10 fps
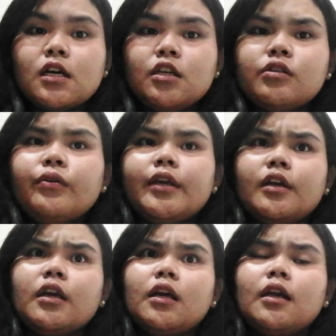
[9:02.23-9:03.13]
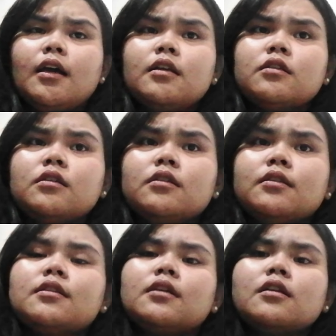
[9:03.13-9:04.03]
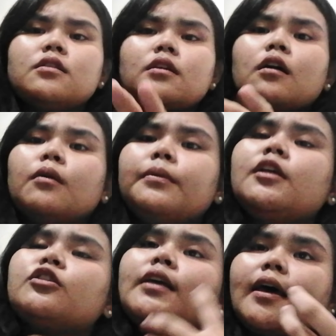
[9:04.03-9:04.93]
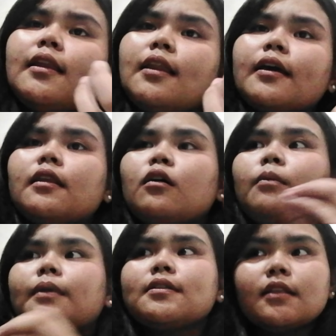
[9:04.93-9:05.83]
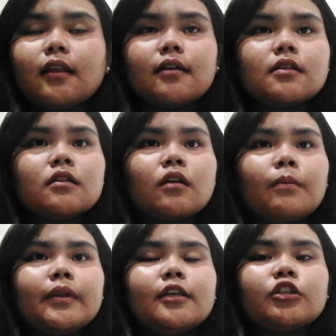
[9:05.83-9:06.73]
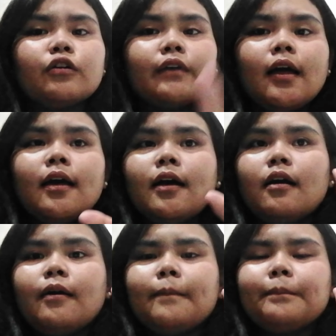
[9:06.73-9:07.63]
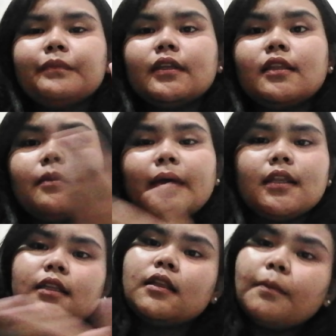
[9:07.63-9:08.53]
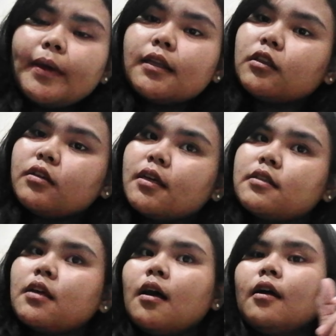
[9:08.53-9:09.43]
So here, since it is a combination again, like the complex syntax, it is a combination of dependent and independent clauses.